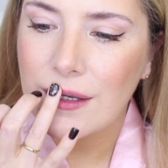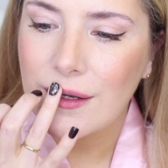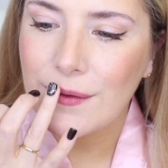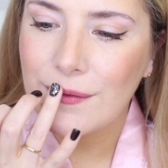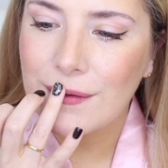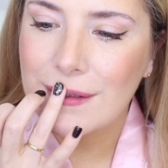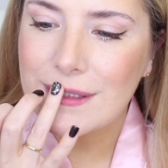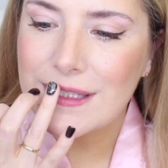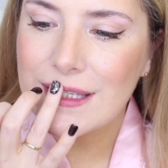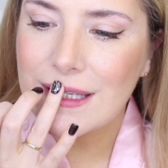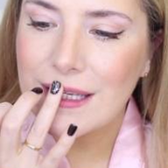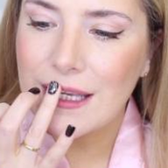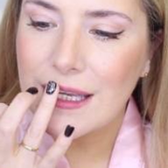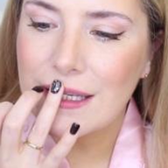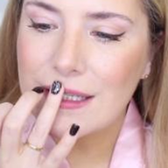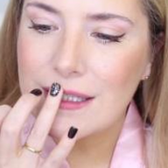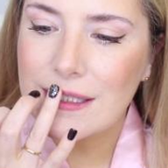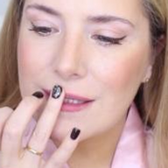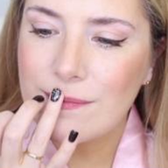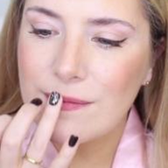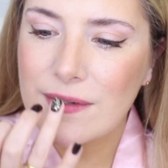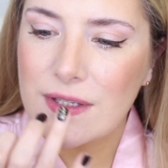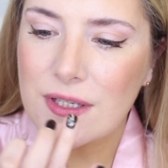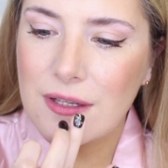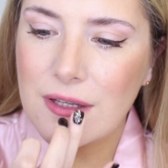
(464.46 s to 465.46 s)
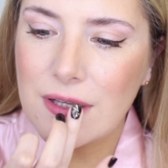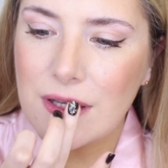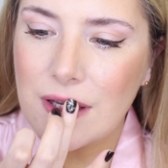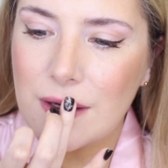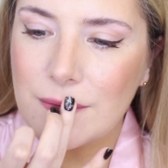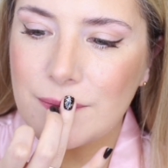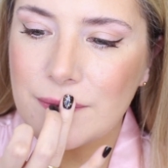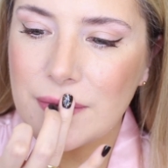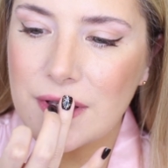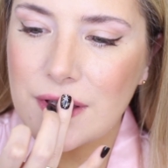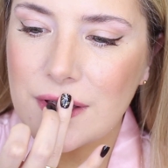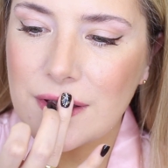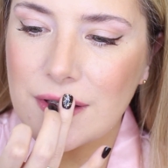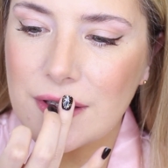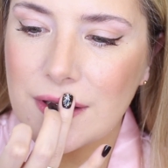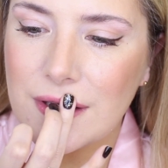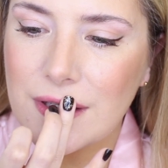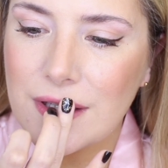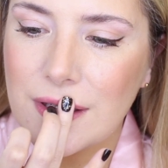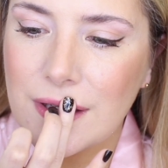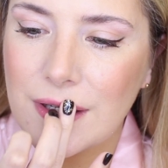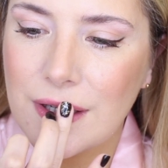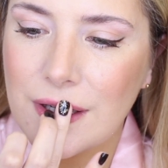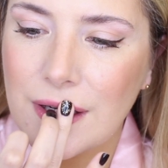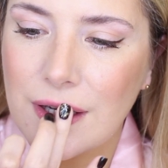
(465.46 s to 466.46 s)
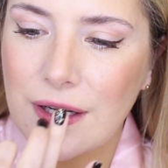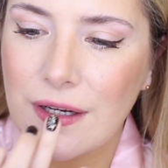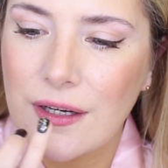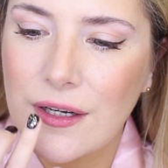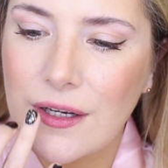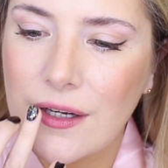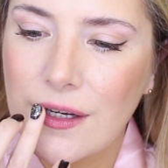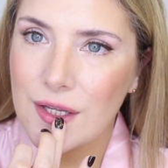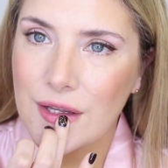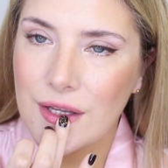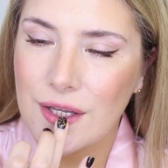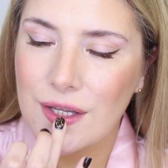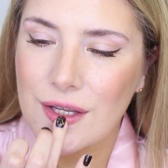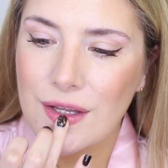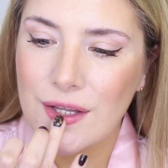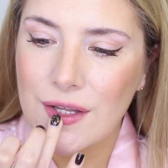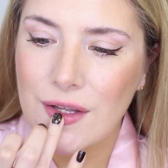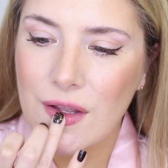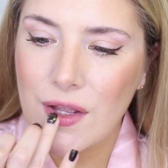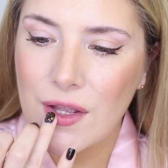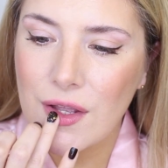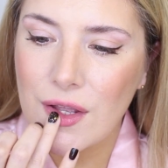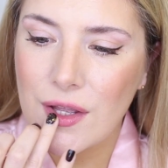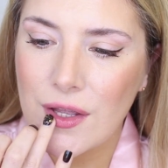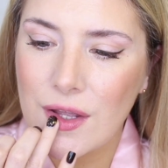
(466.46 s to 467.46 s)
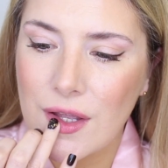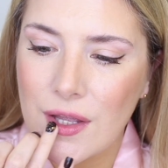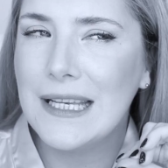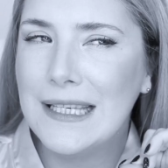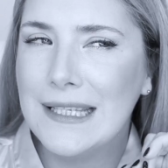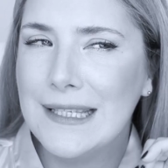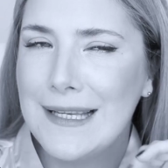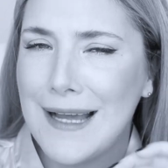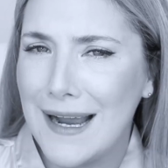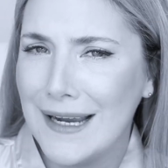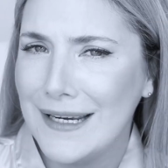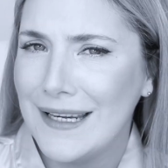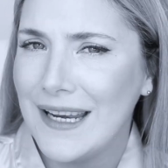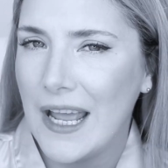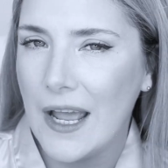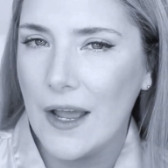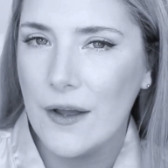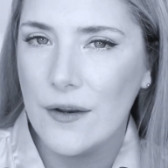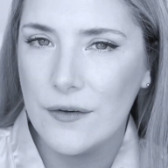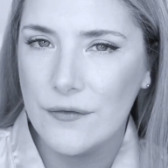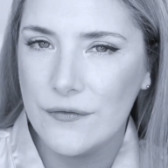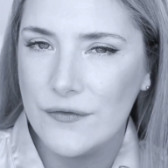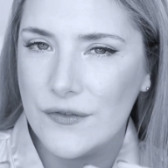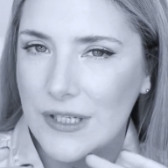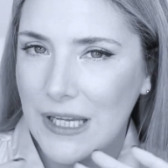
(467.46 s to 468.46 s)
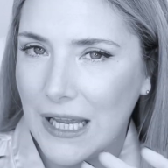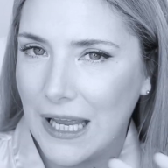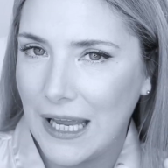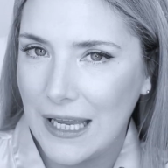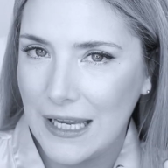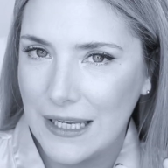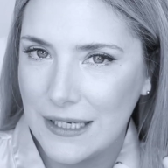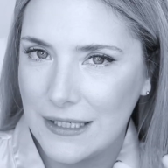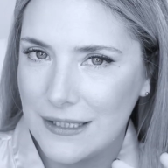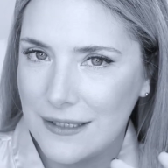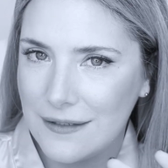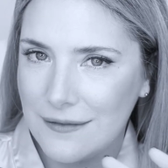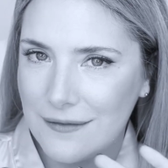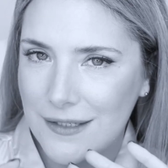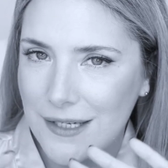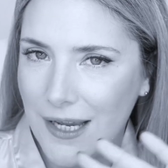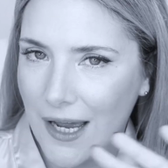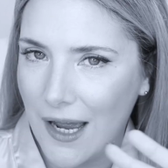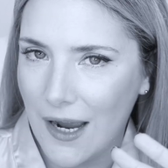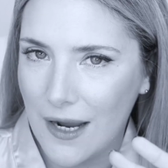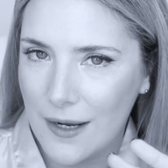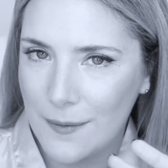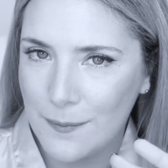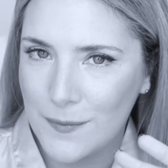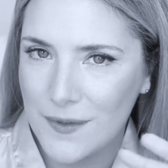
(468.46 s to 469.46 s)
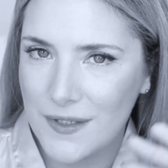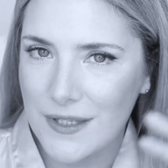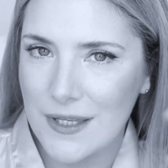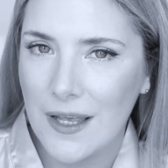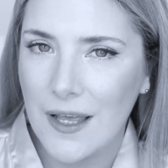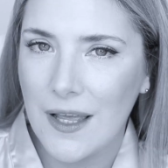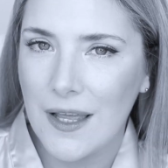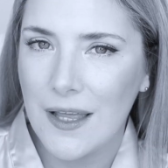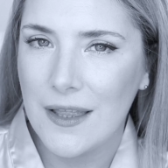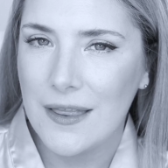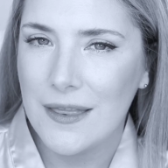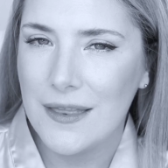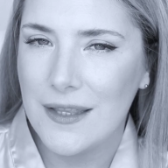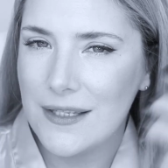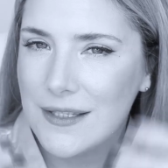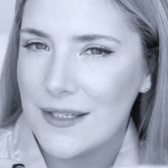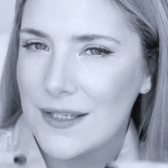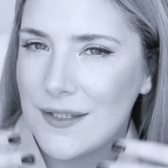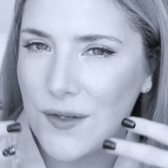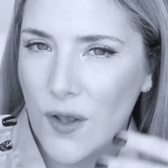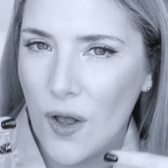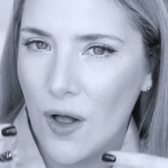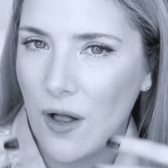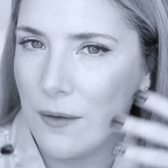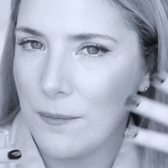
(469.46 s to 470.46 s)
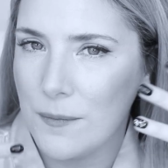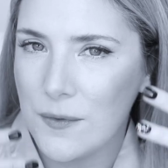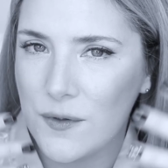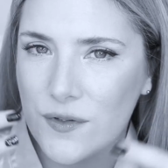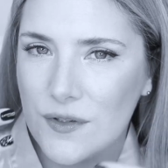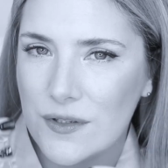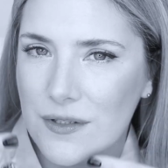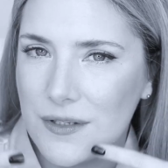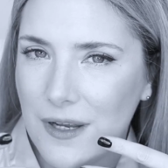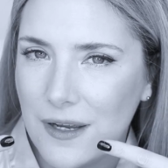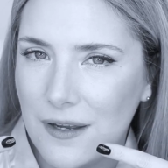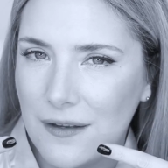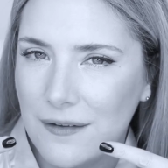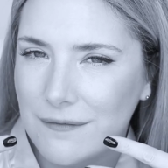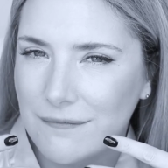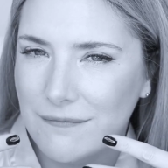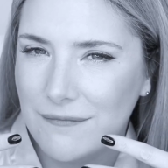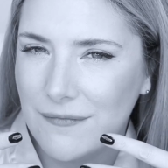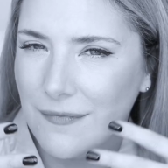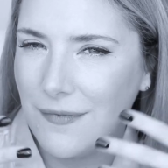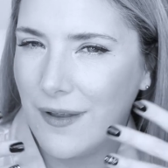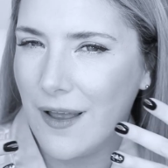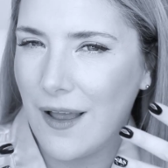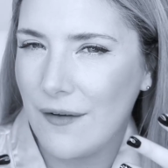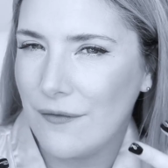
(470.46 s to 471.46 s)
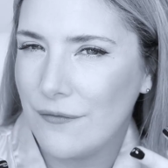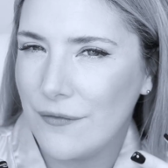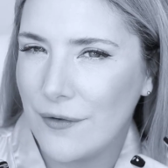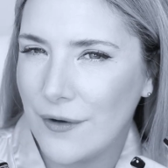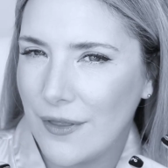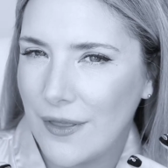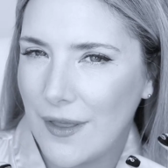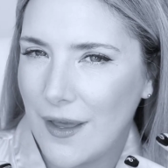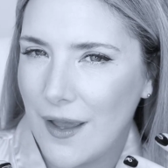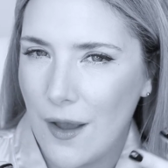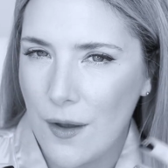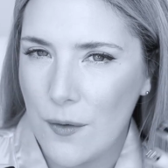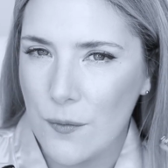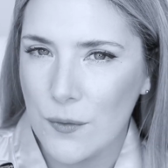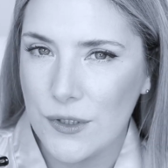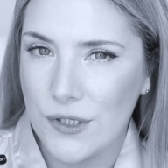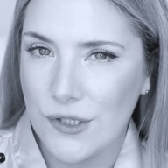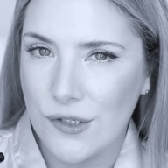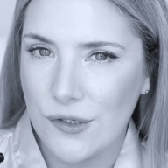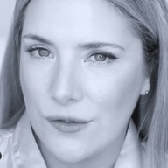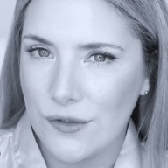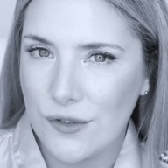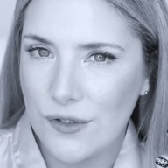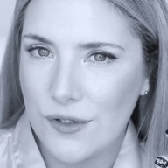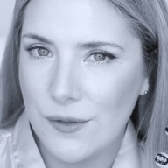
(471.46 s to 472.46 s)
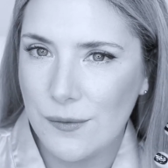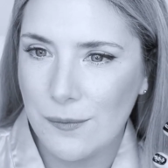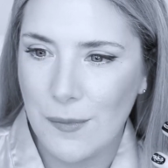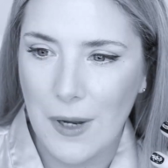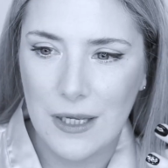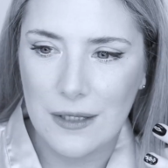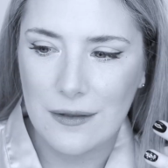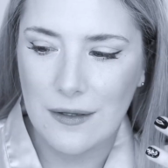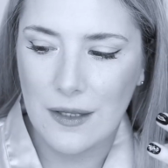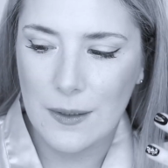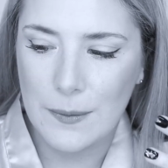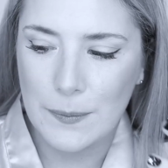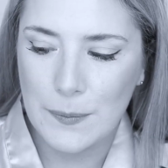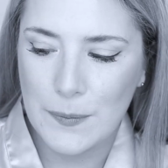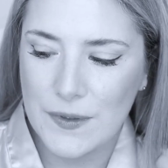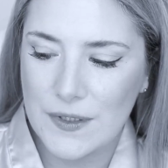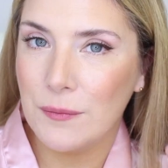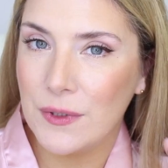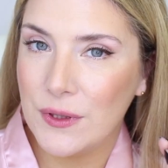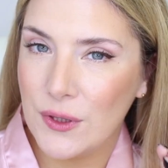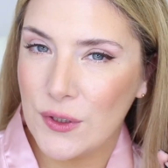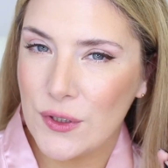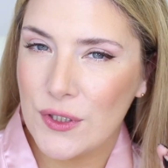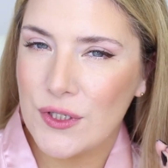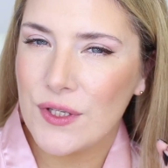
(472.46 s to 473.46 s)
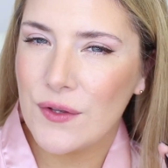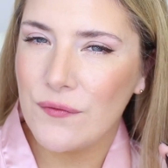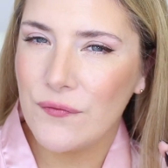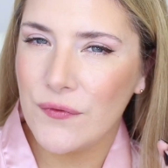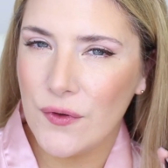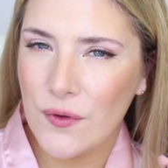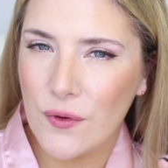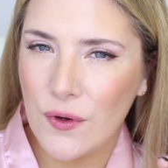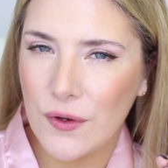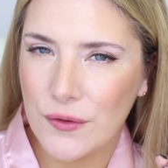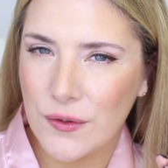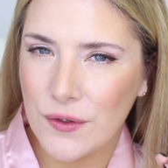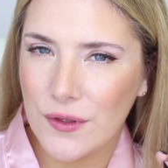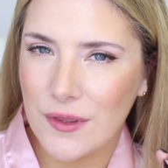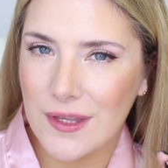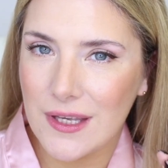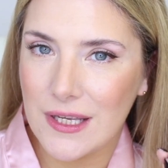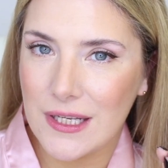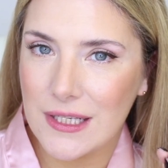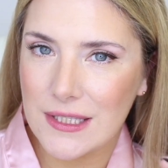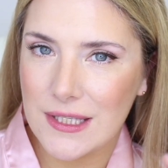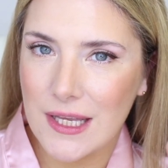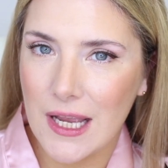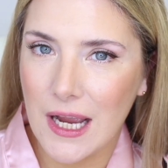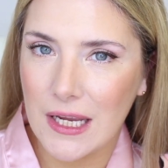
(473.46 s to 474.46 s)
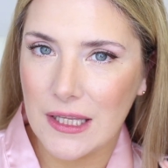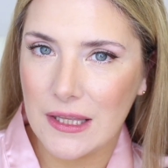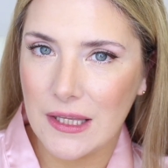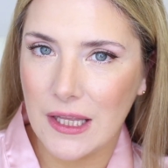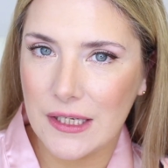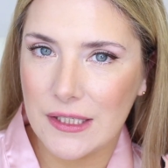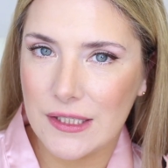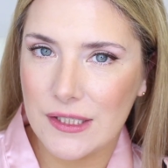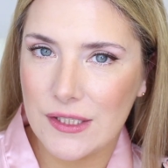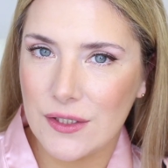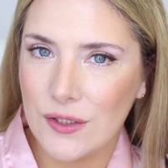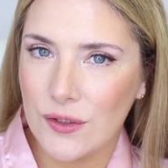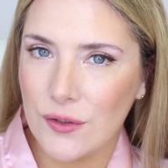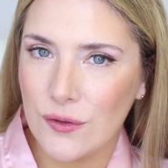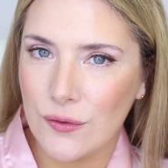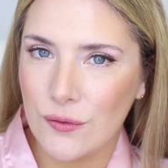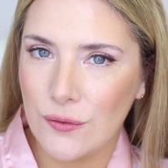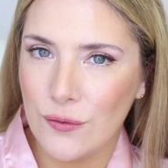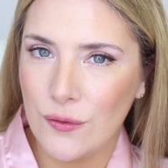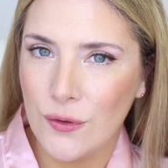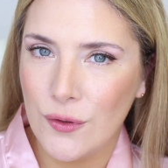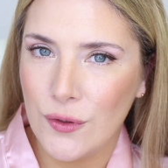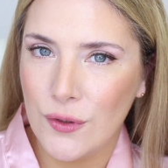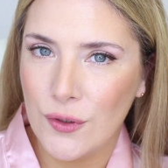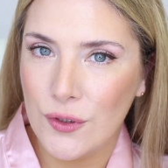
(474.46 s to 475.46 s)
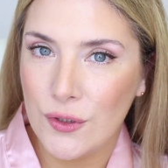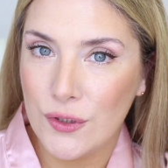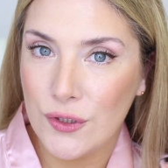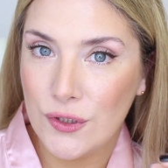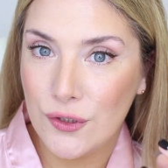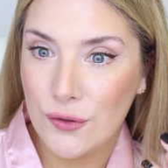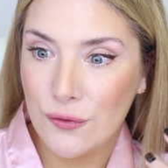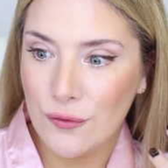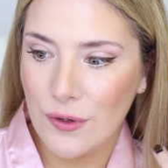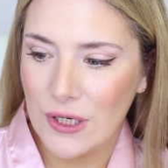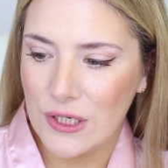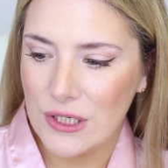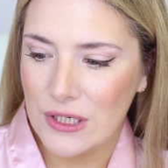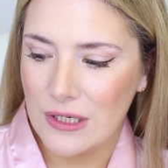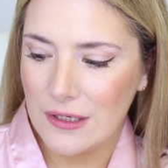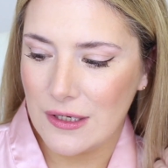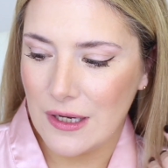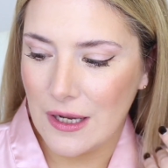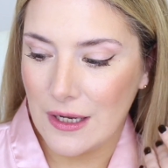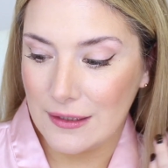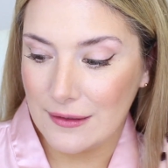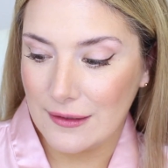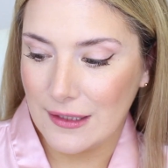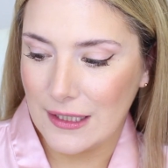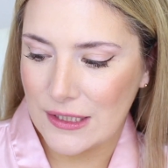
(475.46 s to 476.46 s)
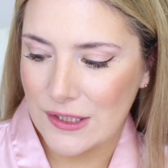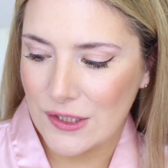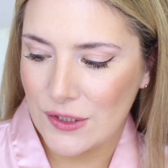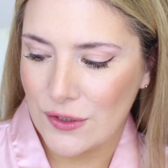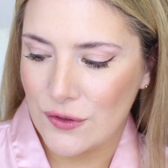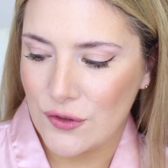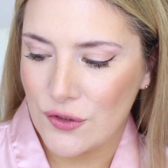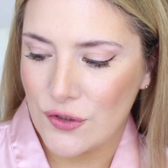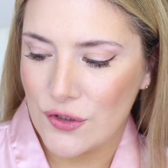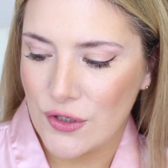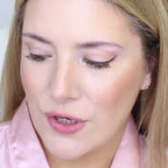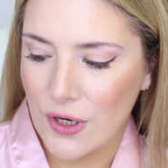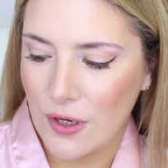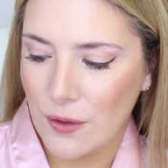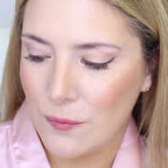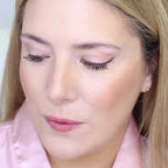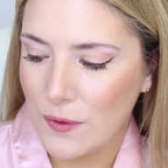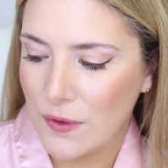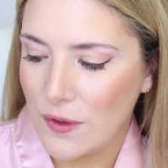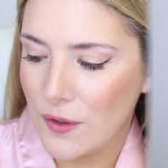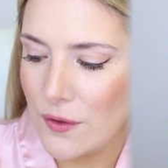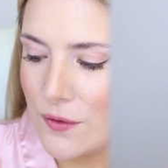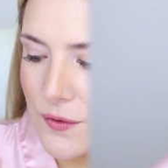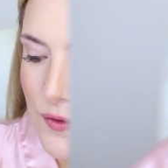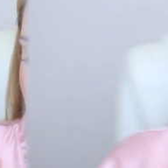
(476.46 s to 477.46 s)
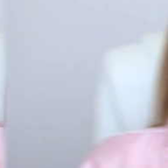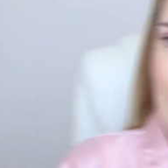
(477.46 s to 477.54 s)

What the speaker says: Once again, especially up here, 9 out of 10 times, this is almost everything I would do to my lips. But there's a few other things I like to do and I'd like to share with you.